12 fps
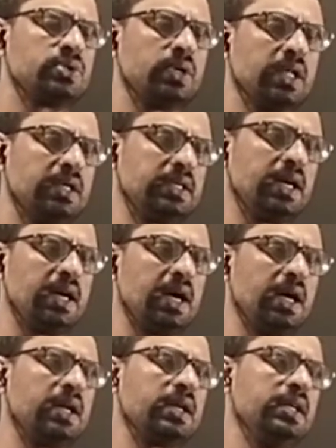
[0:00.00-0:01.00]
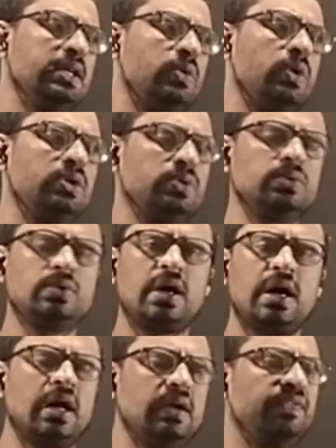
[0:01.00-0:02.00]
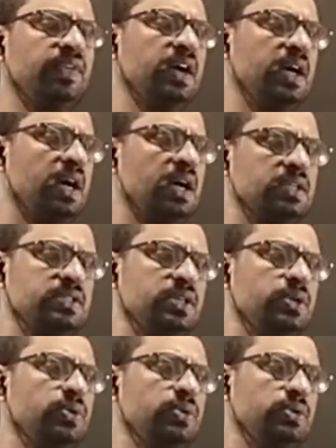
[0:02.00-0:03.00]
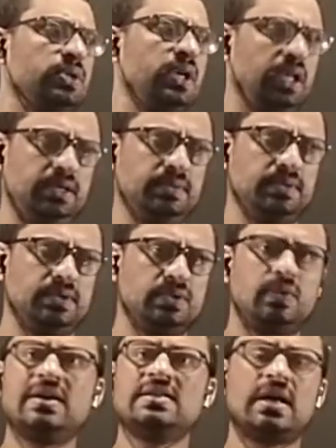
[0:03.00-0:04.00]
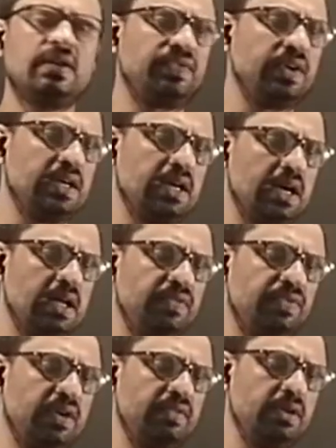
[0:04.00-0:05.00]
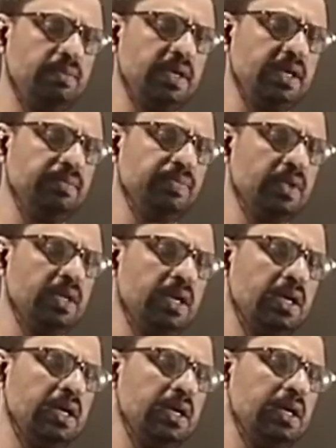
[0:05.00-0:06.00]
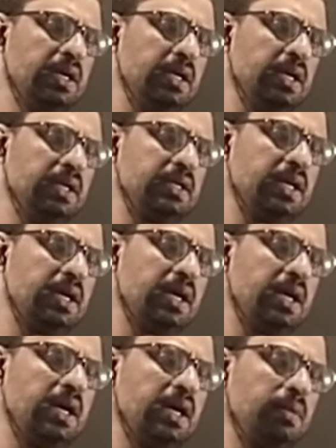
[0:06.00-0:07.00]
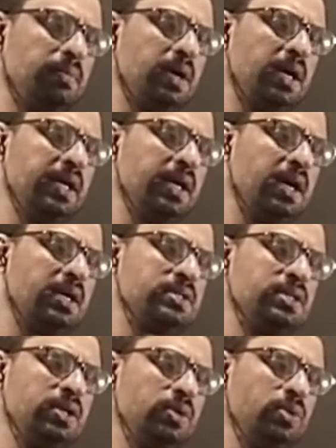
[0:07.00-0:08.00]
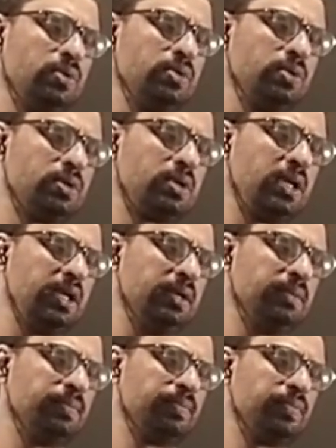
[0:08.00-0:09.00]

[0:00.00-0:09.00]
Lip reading: So delta R equal to alpha R0 T. What is alpha? Alpha will be delta R by R0 T,